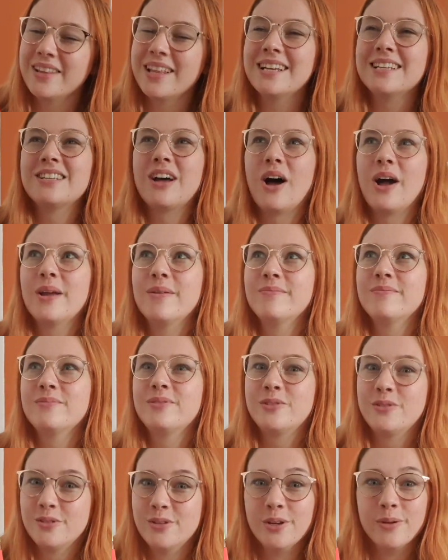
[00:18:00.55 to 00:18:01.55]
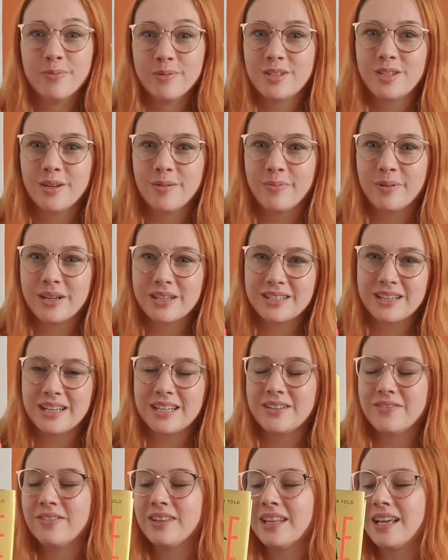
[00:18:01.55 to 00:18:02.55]
for this. I'm super, super
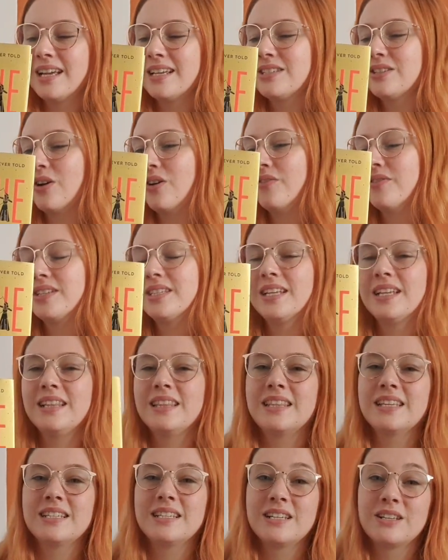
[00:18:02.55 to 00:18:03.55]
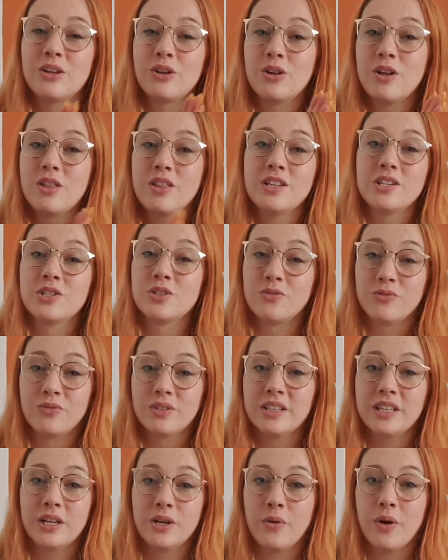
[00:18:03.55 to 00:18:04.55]
excited for this. Obviously, this is a
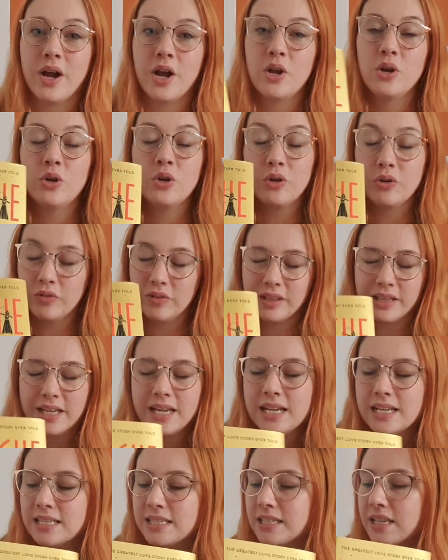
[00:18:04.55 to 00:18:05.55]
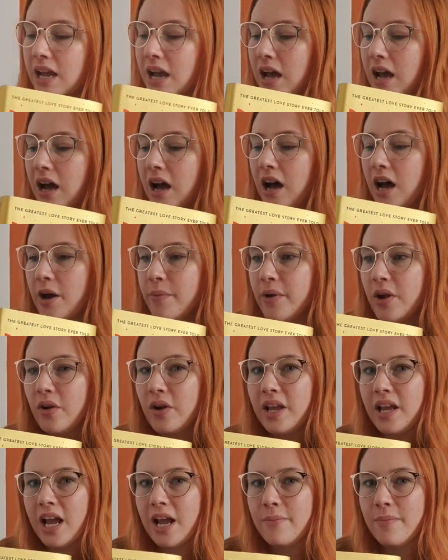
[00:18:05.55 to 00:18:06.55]
really quite a new release. It
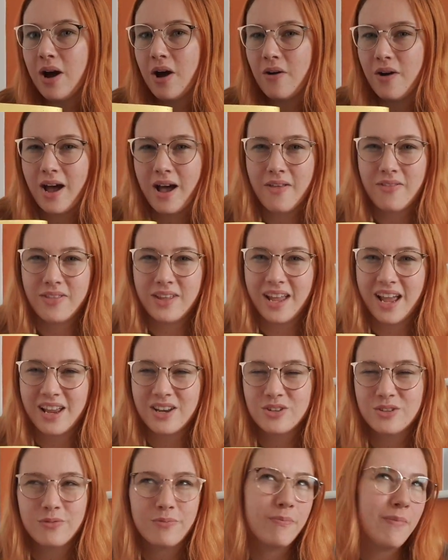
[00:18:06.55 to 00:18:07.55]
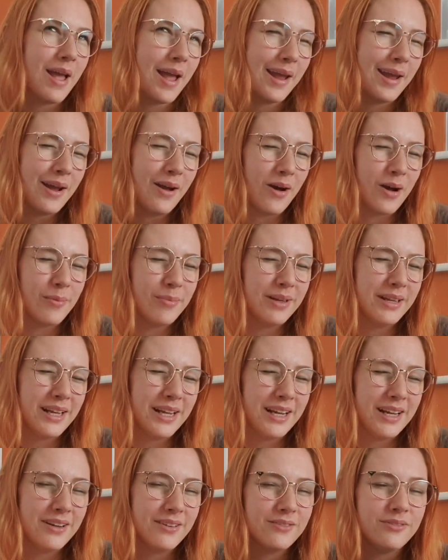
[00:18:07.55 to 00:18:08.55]
only came out at the end of May, I
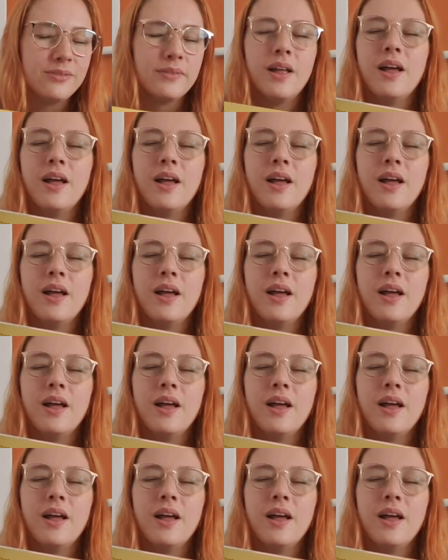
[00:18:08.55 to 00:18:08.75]
believe.